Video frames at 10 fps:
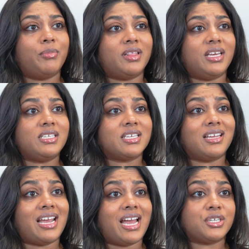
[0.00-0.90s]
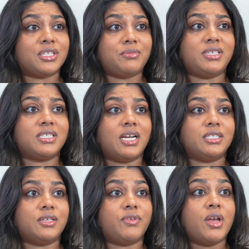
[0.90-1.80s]
But these can actually be
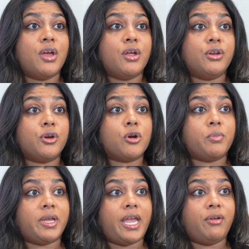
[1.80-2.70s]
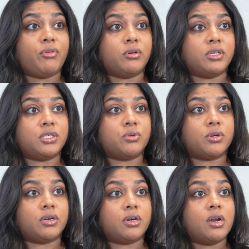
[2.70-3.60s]
signs of neurobehavioral
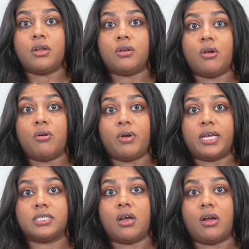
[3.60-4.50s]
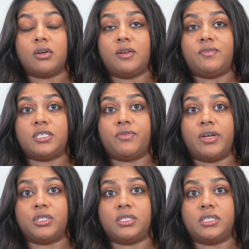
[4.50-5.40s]
disorder known as cognitive
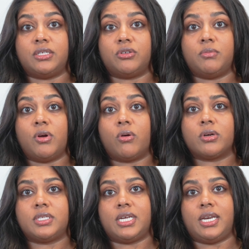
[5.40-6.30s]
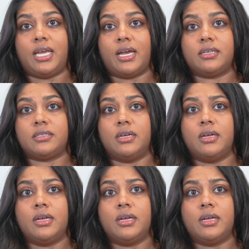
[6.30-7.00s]
dysfunction syndrome, or C D S.